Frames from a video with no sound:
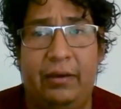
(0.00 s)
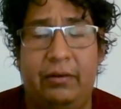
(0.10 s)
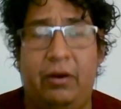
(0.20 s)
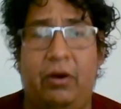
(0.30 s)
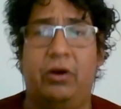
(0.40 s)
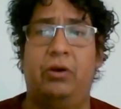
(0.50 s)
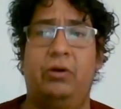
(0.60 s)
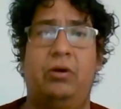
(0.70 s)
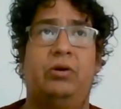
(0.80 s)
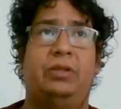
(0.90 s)

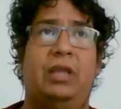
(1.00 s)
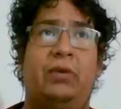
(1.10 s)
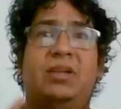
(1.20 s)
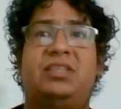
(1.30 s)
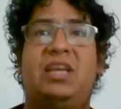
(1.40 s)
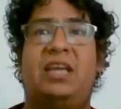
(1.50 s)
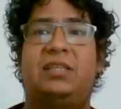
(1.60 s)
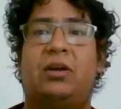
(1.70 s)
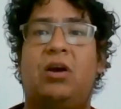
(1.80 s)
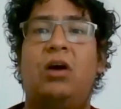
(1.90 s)
or they will change
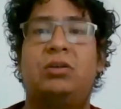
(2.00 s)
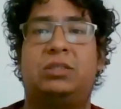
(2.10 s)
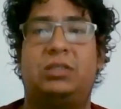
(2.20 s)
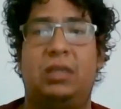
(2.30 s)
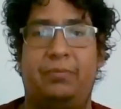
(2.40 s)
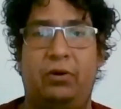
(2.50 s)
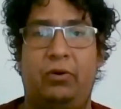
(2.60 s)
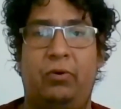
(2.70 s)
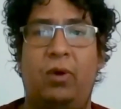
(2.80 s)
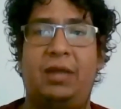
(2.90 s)
the concept
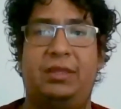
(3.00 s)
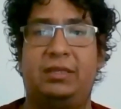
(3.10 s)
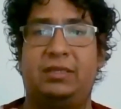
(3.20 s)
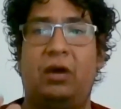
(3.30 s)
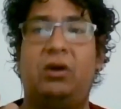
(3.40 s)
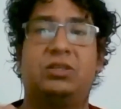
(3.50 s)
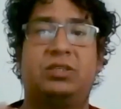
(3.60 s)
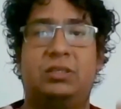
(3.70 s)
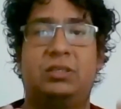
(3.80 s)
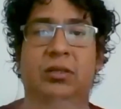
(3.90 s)
of what is a
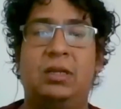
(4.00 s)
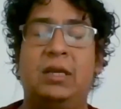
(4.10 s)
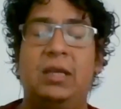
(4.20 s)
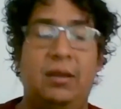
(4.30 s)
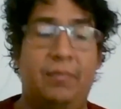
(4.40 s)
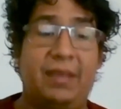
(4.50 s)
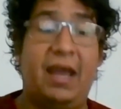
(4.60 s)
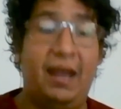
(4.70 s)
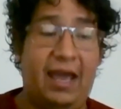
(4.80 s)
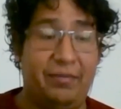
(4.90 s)
hostel. But
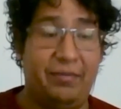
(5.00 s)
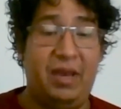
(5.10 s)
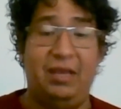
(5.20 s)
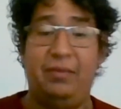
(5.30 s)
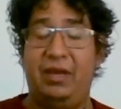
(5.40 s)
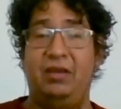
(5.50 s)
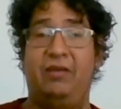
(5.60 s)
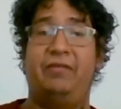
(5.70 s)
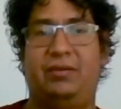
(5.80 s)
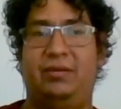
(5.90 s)
I like many of them.